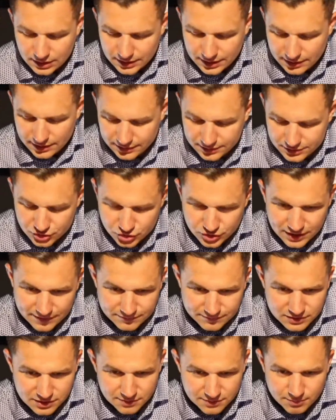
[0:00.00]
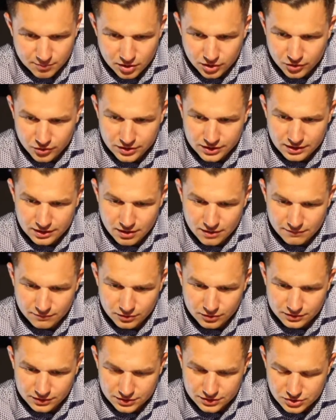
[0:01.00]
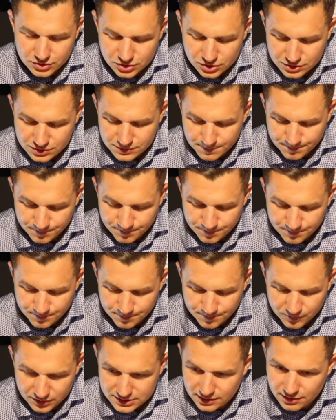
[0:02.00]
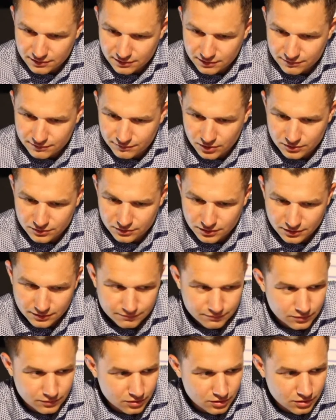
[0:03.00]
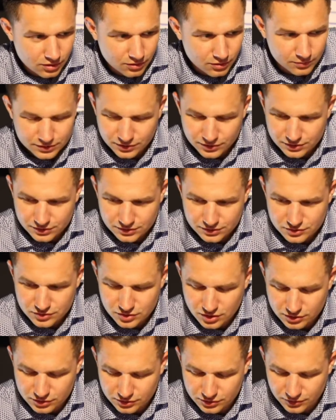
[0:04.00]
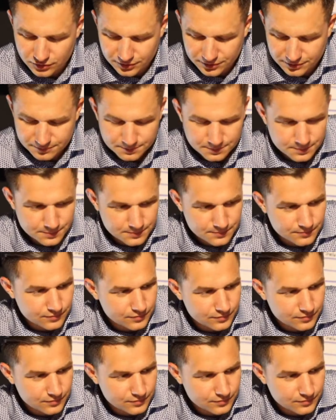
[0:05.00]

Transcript: Yeah, let's draft up Marguerite an offer, and let's get on a phone call with her and talk through it.